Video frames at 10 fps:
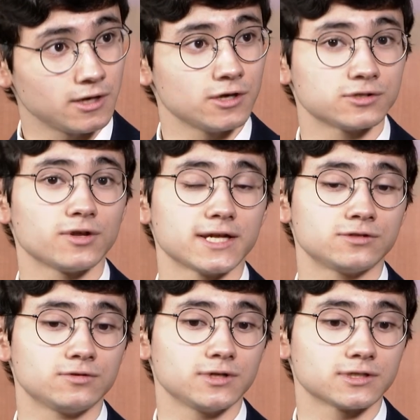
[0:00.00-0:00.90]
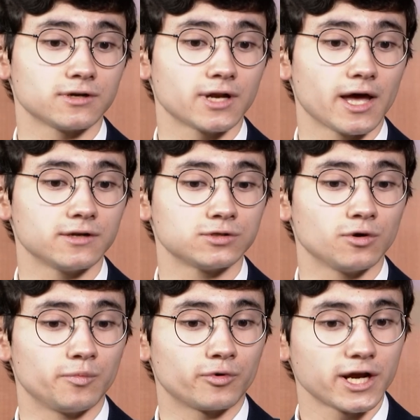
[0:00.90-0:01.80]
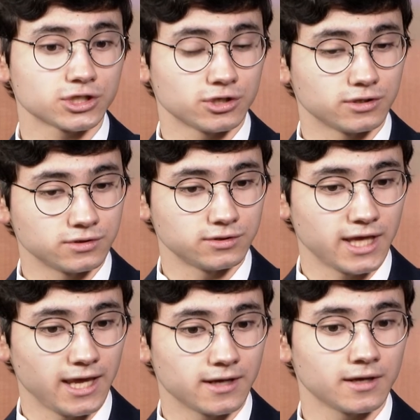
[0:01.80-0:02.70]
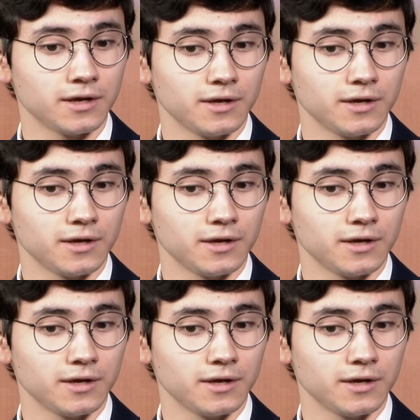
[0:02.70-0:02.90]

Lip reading: so that students are not so pressured to take